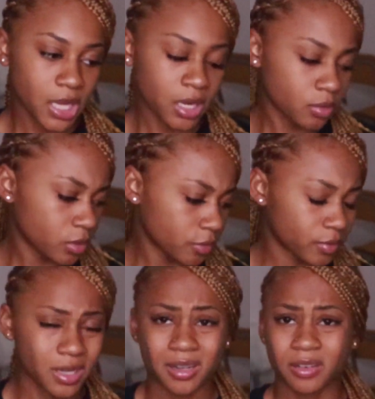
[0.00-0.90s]
don't know,
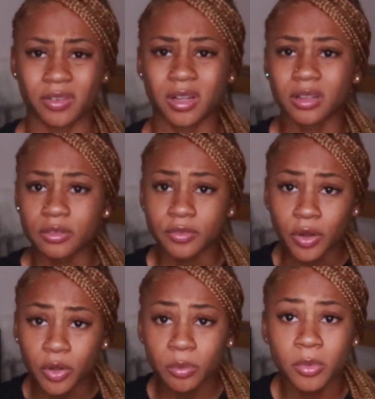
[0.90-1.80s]
get a different color
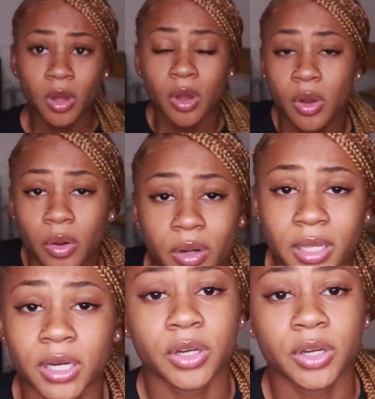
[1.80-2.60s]
foam or get a